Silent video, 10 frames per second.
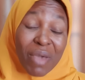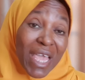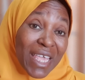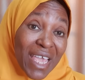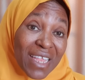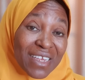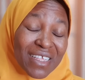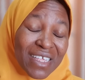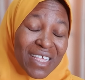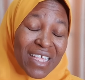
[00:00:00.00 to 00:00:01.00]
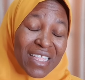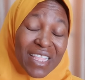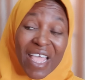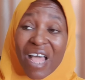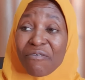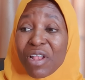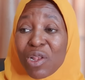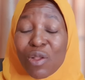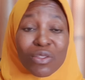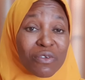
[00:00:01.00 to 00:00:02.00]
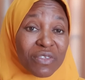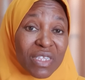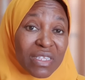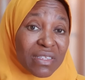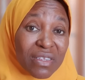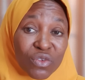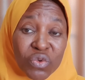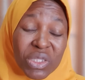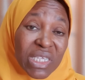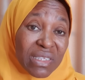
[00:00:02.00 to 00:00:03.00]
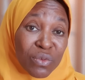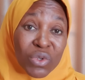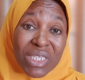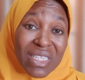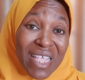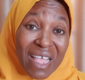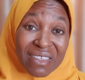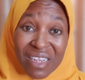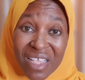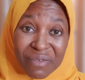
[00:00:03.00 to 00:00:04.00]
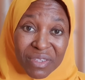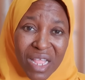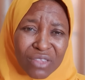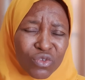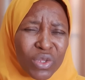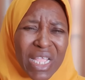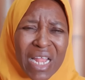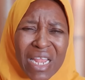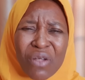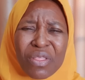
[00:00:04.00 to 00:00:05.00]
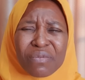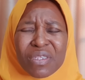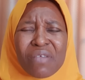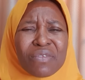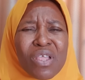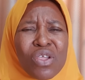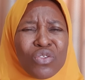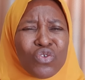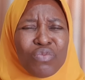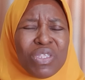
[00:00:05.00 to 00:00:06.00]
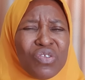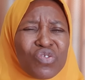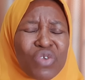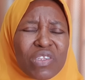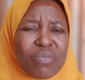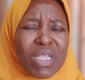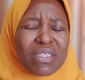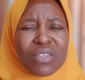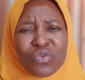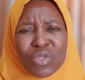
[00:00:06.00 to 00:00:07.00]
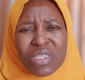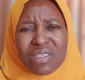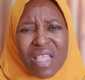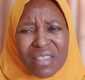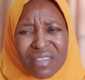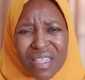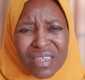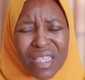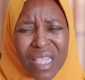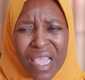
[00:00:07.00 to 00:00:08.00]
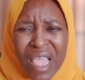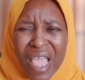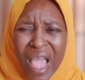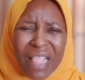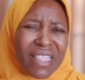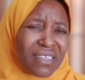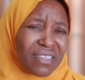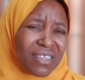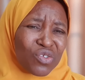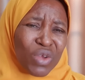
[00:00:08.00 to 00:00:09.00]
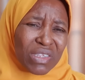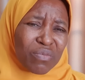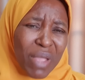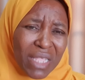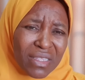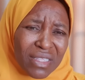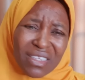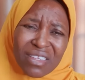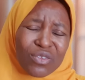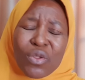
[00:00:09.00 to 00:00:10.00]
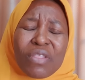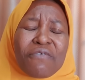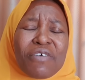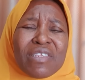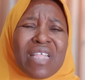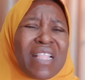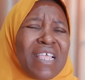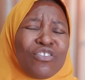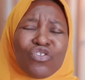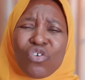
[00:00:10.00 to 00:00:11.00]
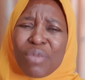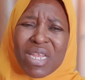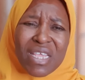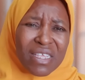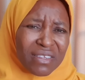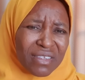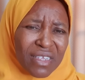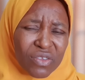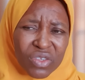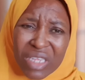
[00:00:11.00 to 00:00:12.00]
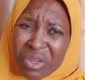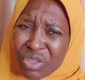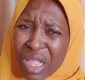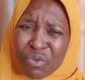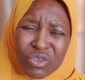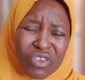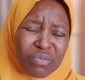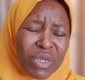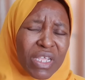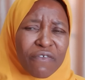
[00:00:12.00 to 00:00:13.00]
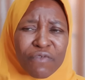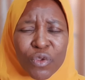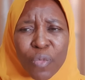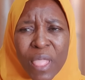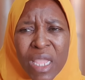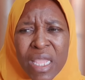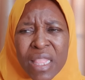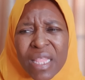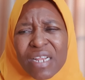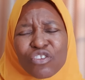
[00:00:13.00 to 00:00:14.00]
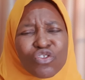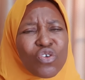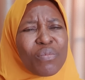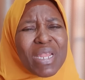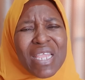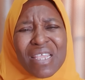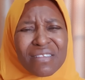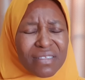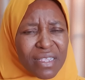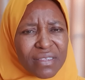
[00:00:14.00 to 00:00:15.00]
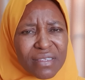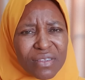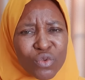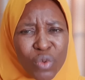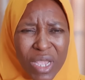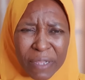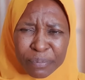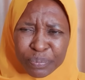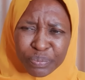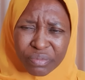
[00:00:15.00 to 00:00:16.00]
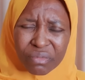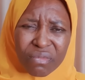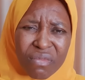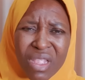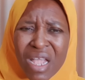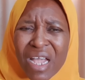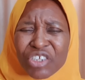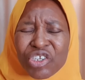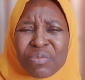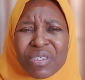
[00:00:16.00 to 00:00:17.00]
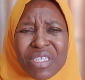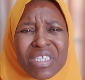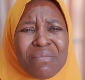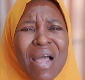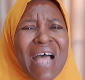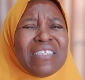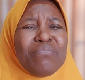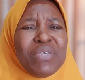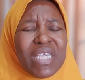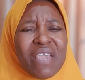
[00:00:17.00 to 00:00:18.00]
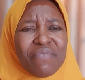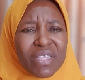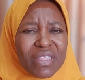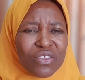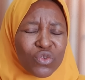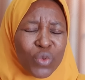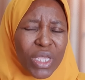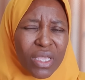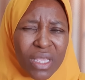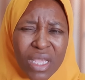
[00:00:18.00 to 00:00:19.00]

But again, they have a lot of citizens who think, who think they are slaves, and so they allow themselves to be disrespected to this extent. And this disrespect, this is not the first time. There are so many instances, and I will just bring a few. There are so many instances where Kashim Shettima has behaved in this way.